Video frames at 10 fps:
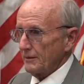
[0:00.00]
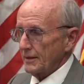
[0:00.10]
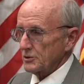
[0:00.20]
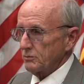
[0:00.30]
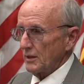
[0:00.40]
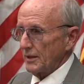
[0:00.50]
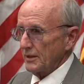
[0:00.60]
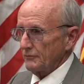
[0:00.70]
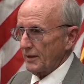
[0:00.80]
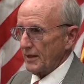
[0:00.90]
That's
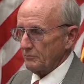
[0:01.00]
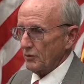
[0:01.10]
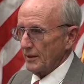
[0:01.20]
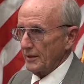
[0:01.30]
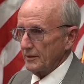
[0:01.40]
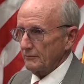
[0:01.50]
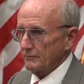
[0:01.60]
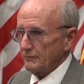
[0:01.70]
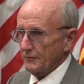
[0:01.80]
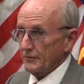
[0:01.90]
why if I pray,
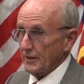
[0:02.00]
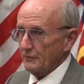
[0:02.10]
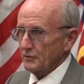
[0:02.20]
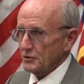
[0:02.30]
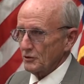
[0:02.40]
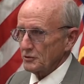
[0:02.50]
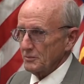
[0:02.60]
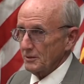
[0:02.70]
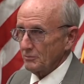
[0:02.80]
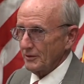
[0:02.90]
if they ever chose
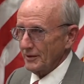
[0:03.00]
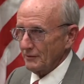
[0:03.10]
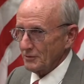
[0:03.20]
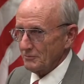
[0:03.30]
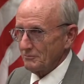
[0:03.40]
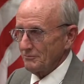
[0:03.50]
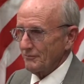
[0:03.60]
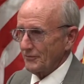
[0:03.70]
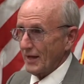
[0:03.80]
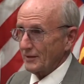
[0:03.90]
me to pray,
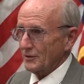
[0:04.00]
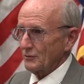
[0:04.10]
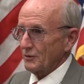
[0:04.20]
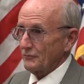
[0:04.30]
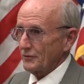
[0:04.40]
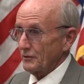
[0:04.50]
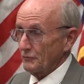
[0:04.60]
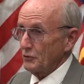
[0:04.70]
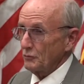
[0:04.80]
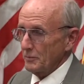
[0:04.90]
I thank the Lord for the
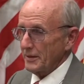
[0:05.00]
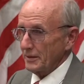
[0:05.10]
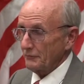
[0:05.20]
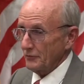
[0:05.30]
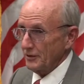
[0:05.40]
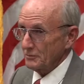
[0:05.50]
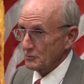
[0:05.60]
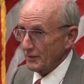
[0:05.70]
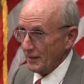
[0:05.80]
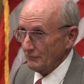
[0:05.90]
few remaining
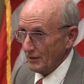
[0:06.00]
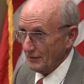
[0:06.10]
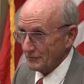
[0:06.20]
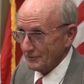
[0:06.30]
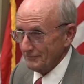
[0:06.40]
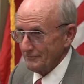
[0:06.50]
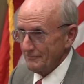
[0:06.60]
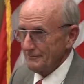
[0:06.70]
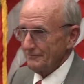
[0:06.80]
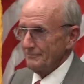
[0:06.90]
freedoms we have left.
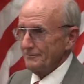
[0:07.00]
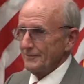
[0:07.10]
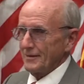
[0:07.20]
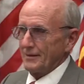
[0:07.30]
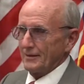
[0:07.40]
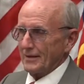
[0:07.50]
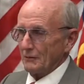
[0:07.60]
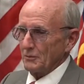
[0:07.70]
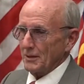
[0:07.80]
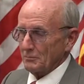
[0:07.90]

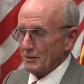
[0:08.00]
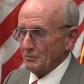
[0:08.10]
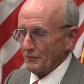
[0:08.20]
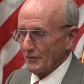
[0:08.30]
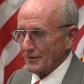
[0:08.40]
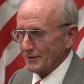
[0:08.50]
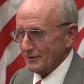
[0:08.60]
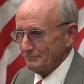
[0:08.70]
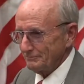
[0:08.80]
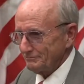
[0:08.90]
That would make people
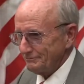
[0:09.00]
think.